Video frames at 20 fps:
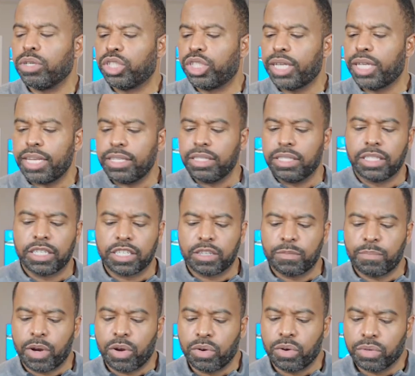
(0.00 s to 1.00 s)
chest is
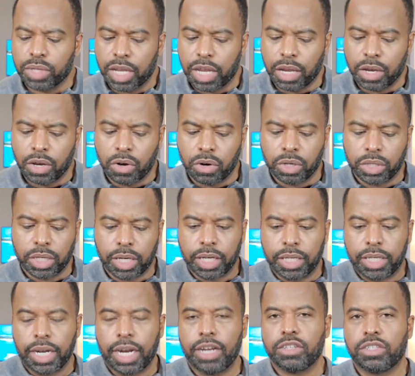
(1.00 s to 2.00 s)
exposed and your
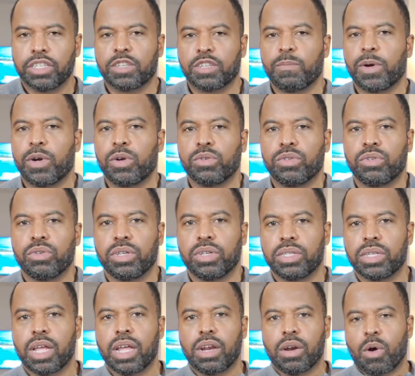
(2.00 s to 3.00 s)
genitalia is exposed to the
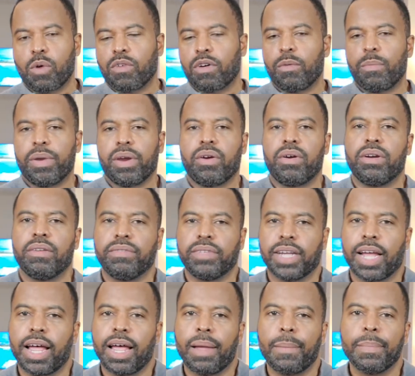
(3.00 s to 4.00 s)
sun over a period of
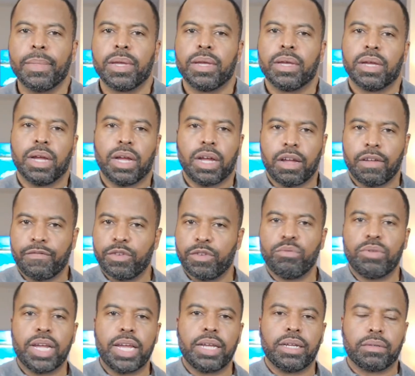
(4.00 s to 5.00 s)
time, a few
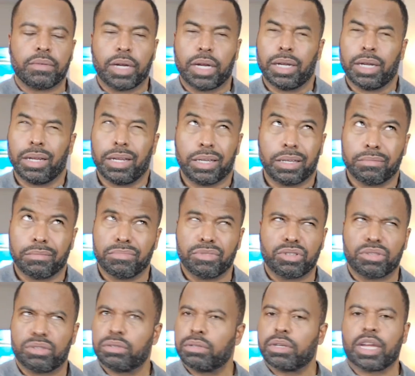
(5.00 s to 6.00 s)
days, uh, uh,
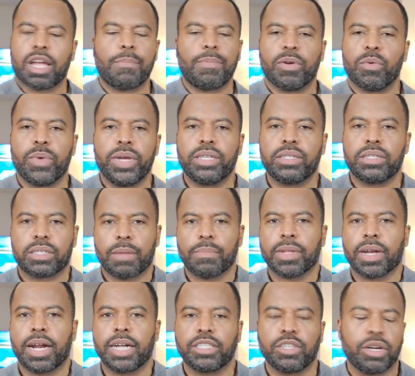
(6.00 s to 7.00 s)
couple of weeks,
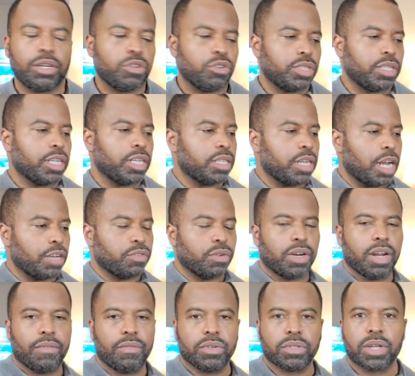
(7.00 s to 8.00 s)
something like that, your testosterone
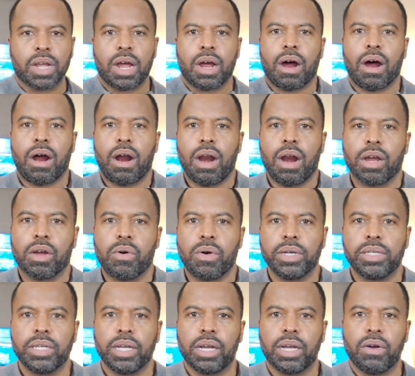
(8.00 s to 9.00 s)
levels are
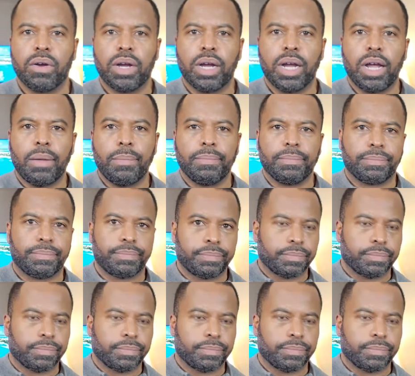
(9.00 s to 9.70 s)
going to go up.